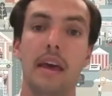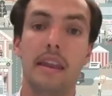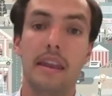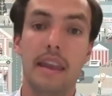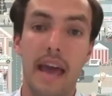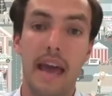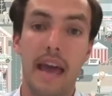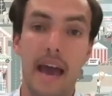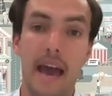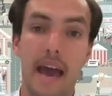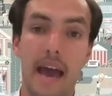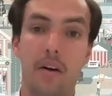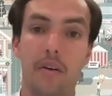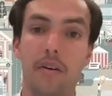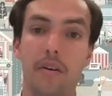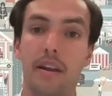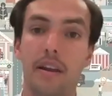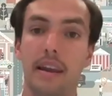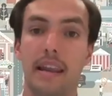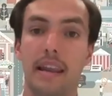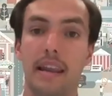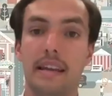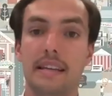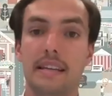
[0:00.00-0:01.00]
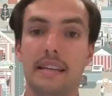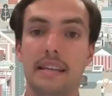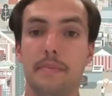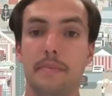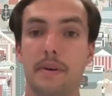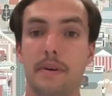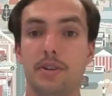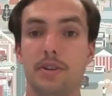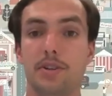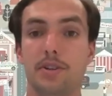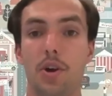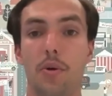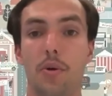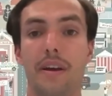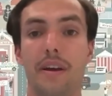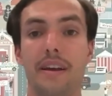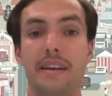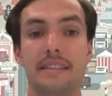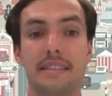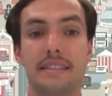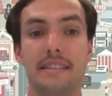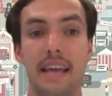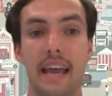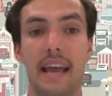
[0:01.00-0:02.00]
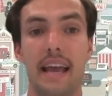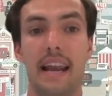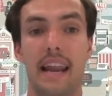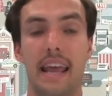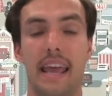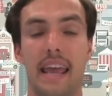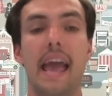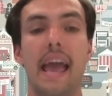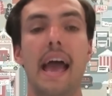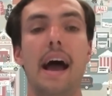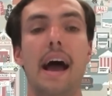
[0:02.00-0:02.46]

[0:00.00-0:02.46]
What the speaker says: Now, lenders must show exactly